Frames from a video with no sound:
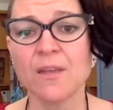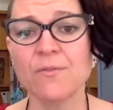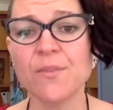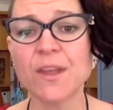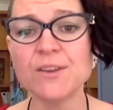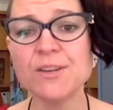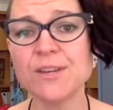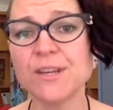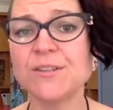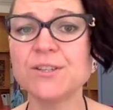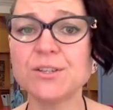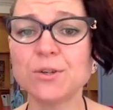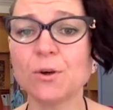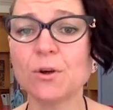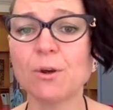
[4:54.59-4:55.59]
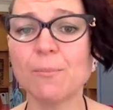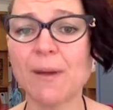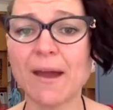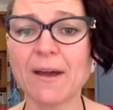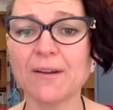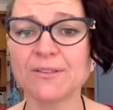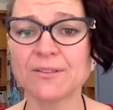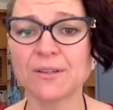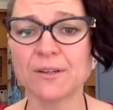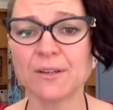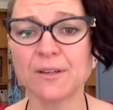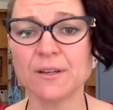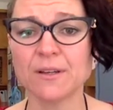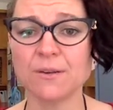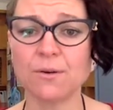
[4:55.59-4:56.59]
Then you need to talk about
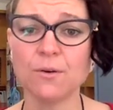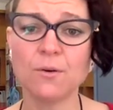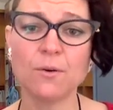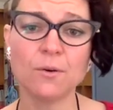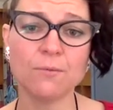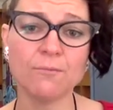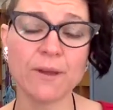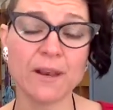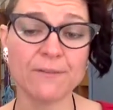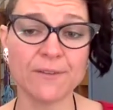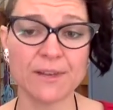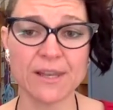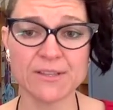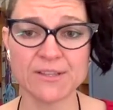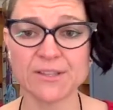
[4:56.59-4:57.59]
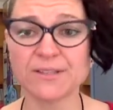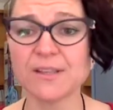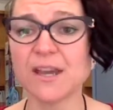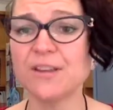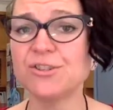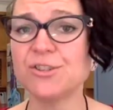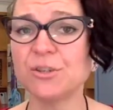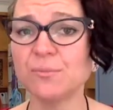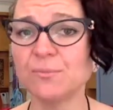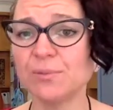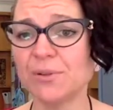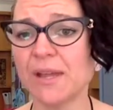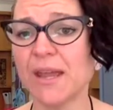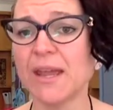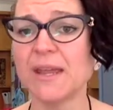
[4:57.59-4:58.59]
your relevant legislation,
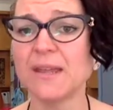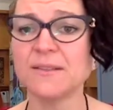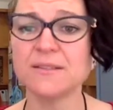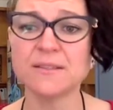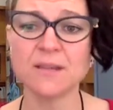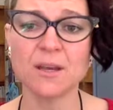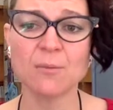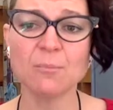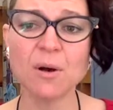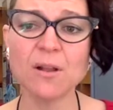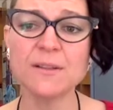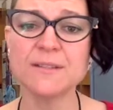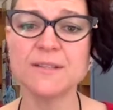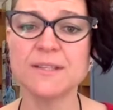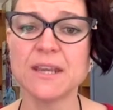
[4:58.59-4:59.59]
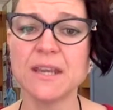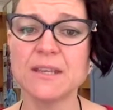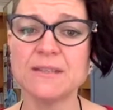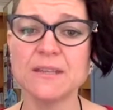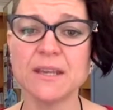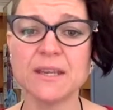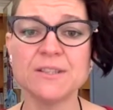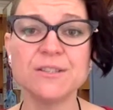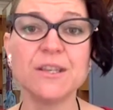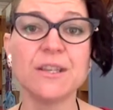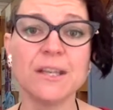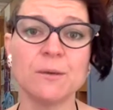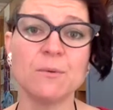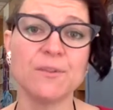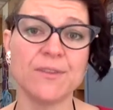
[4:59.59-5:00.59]
plans, policies in
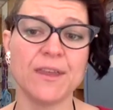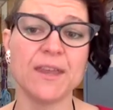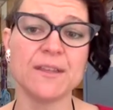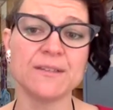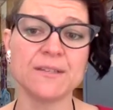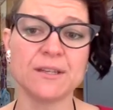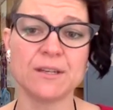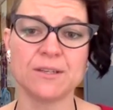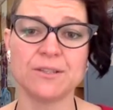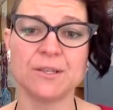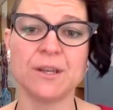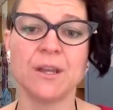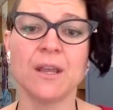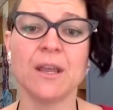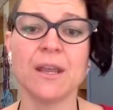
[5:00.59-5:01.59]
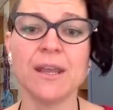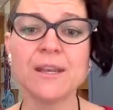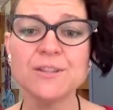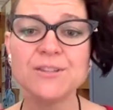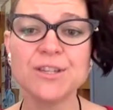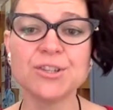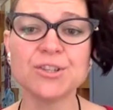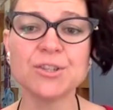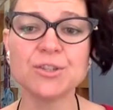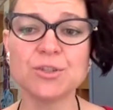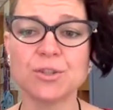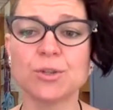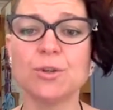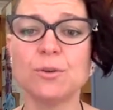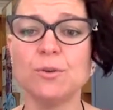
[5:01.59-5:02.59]
dealing with the incident, in addition
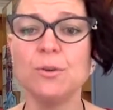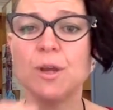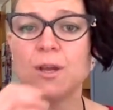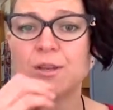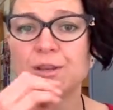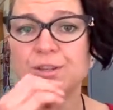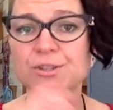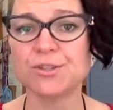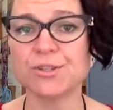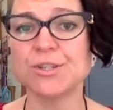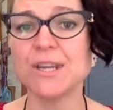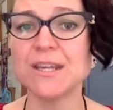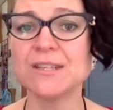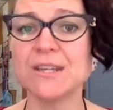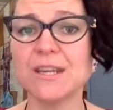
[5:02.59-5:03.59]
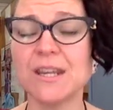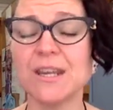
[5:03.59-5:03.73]
to your strategic